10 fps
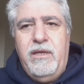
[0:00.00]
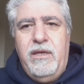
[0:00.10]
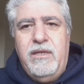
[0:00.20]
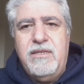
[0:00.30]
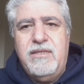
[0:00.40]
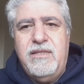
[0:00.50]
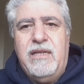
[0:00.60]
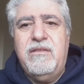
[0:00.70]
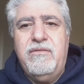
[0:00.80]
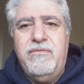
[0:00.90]
is
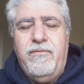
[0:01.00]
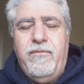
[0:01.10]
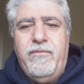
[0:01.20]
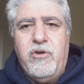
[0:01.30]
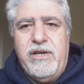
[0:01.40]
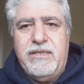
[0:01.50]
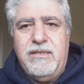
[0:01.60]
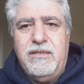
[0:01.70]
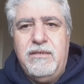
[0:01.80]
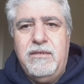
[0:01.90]
not for
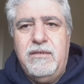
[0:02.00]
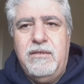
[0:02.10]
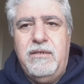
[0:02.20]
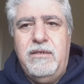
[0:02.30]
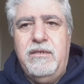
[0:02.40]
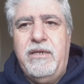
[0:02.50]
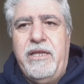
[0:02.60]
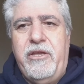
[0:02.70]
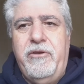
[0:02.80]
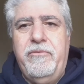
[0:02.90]
us.
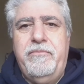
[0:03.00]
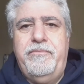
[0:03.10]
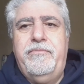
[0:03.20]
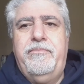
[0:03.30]
Thank you.